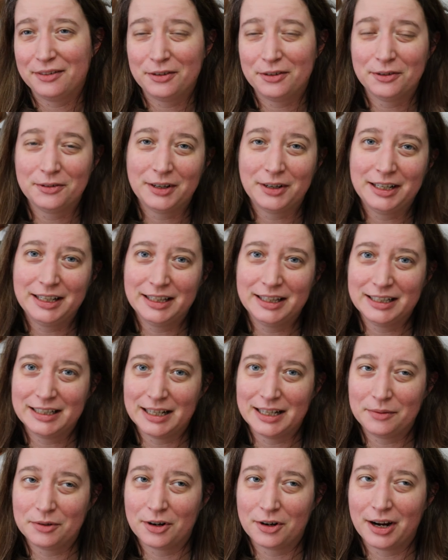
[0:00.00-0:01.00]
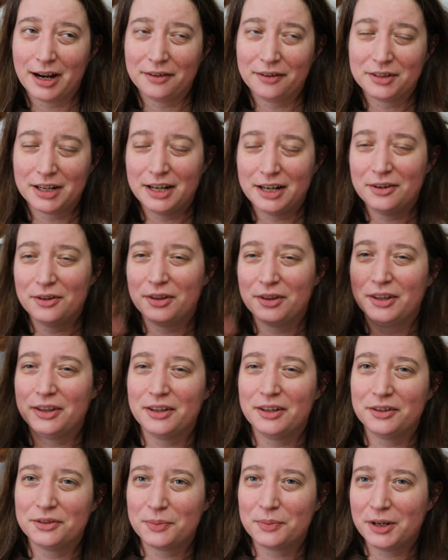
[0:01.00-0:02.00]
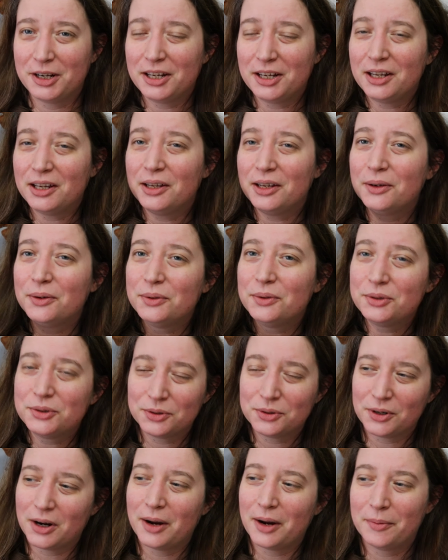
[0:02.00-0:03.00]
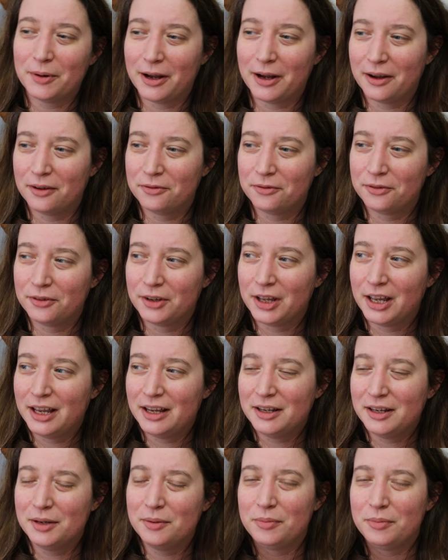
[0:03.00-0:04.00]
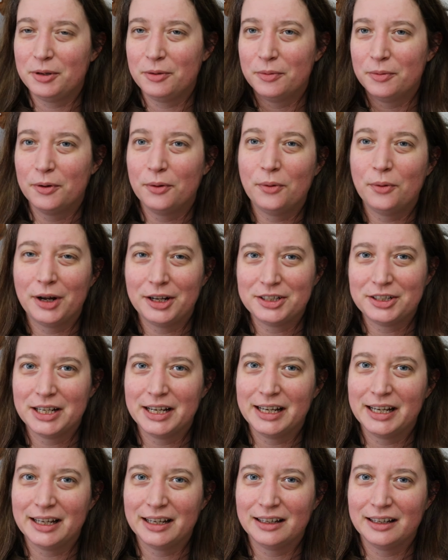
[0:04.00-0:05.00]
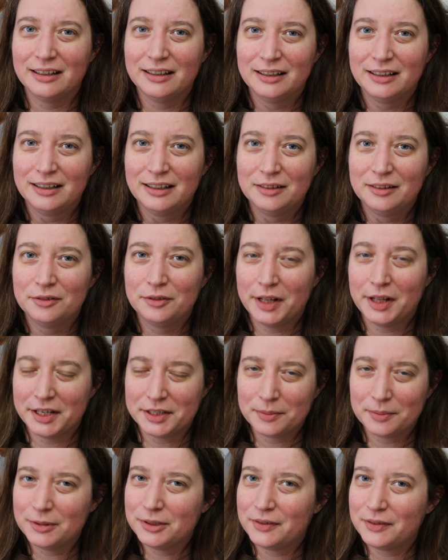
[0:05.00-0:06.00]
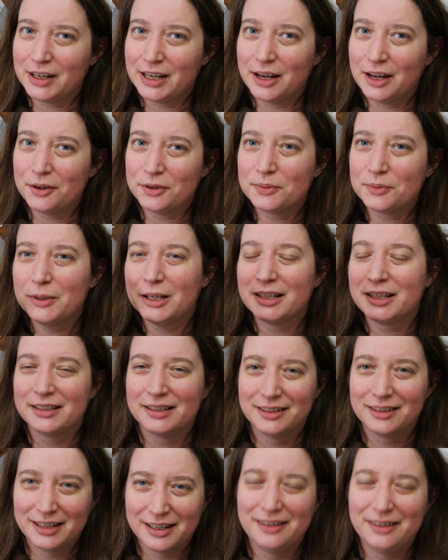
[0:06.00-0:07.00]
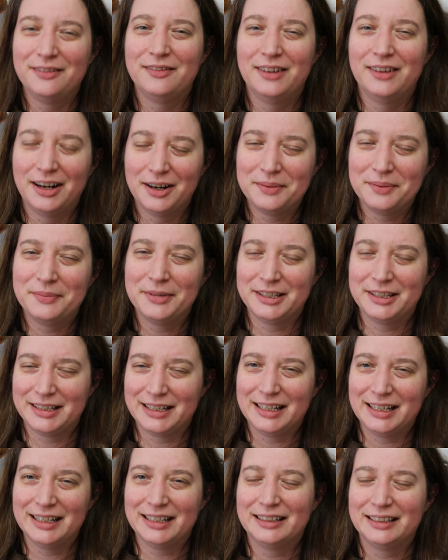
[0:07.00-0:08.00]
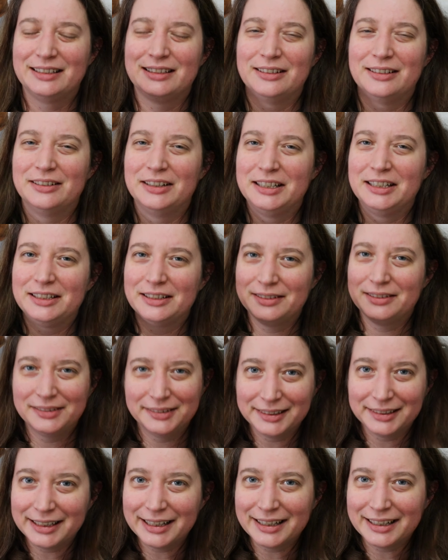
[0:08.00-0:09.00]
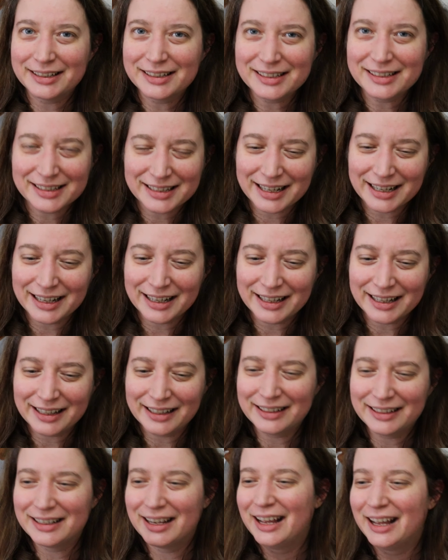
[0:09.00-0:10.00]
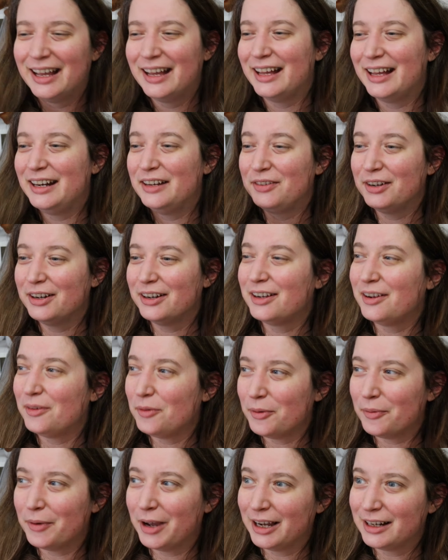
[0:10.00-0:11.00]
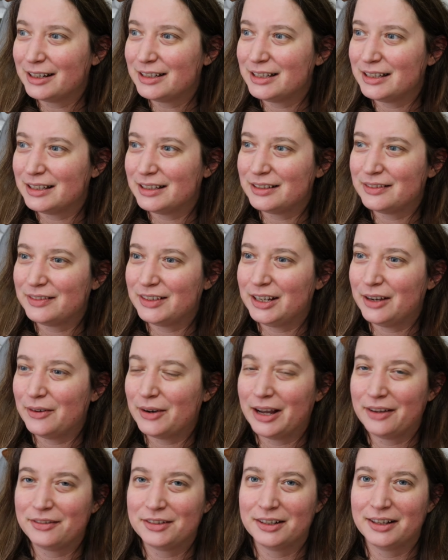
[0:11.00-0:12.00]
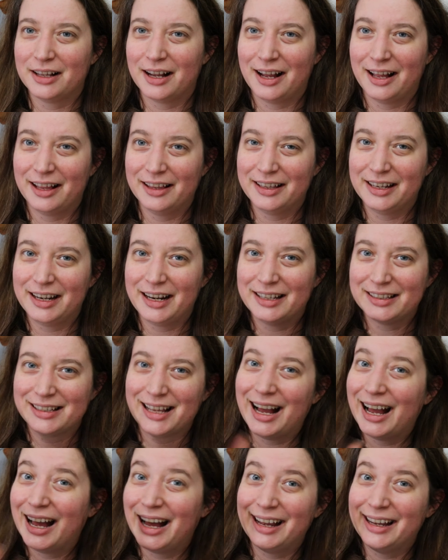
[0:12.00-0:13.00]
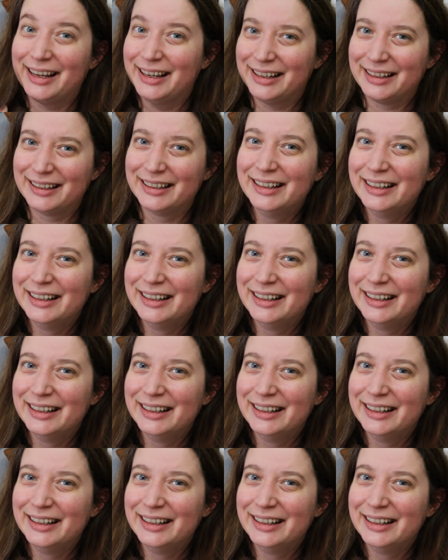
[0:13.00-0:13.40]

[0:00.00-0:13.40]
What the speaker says: if you're finding the time to craft. I know that there's been a huge drop off in people watching Flossmas videos because they're getting very busy. So I totally understand. And if you're coming back to this video after the holidays, hi.